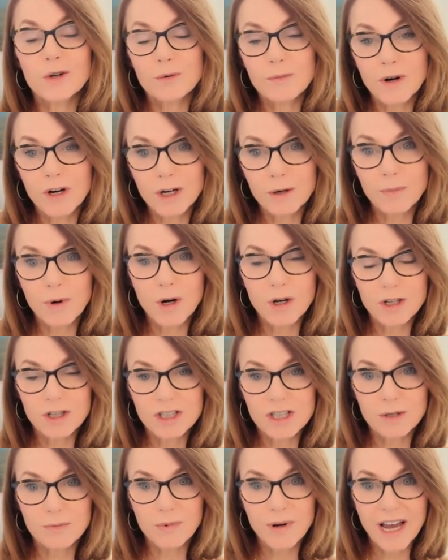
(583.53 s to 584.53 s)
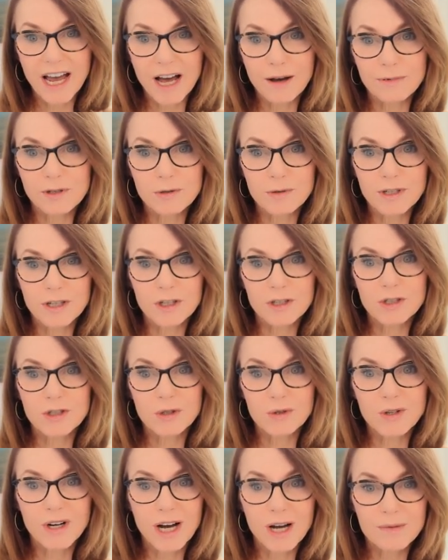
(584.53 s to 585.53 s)
go-to-market partnership we have between our
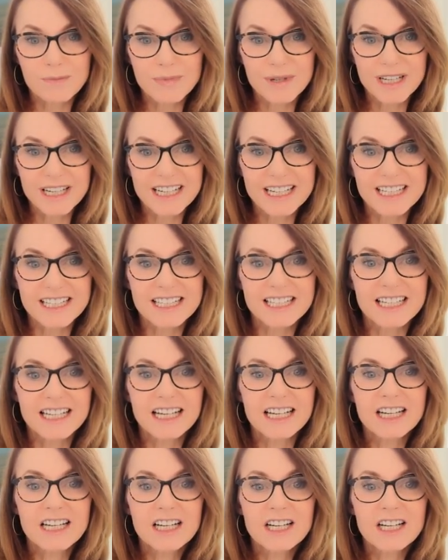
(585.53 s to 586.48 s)
two companies